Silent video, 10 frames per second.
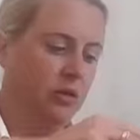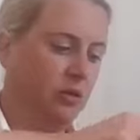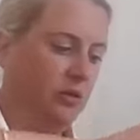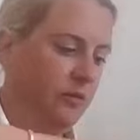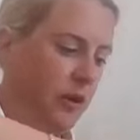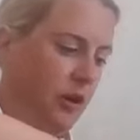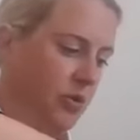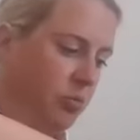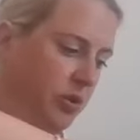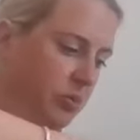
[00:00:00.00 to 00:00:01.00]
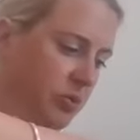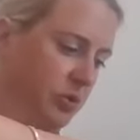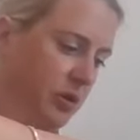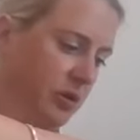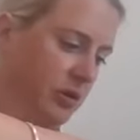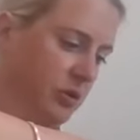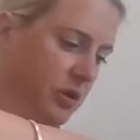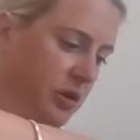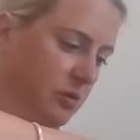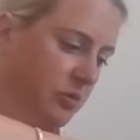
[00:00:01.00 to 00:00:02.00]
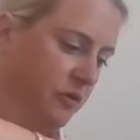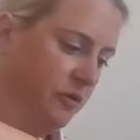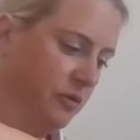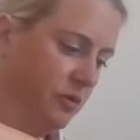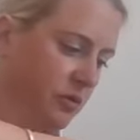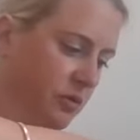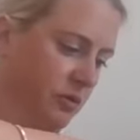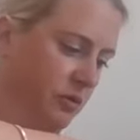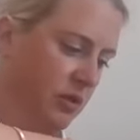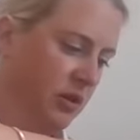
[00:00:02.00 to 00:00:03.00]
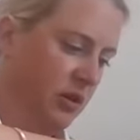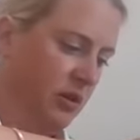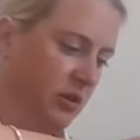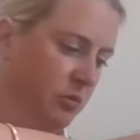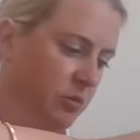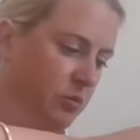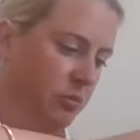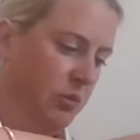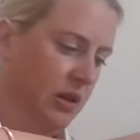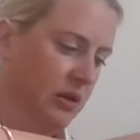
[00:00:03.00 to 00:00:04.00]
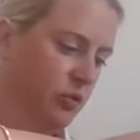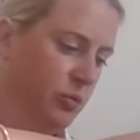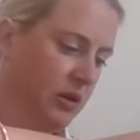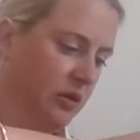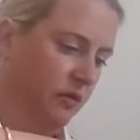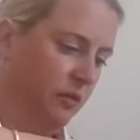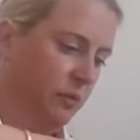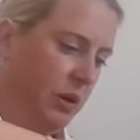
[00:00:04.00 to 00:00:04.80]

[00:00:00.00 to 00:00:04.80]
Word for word: like a sort of hybrid between the two I had before. A little bit of